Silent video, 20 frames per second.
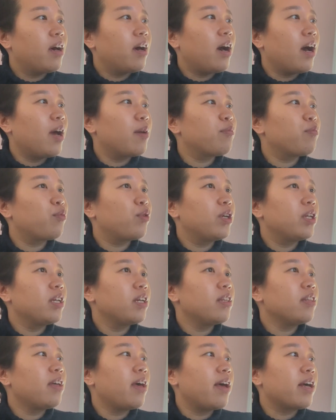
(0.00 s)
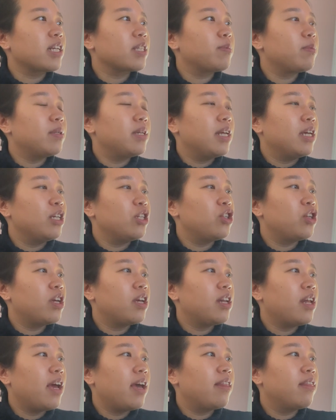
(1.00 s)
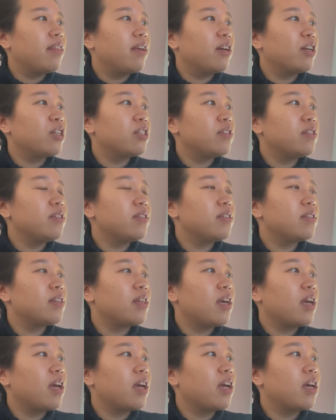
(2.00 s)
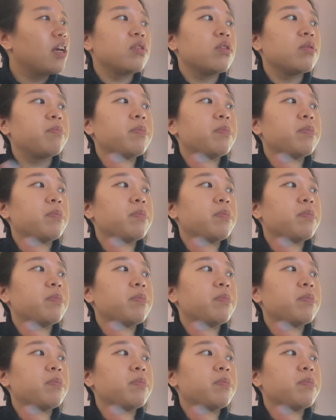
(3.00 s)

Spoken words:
I'm reading the explanation, and there's this thing,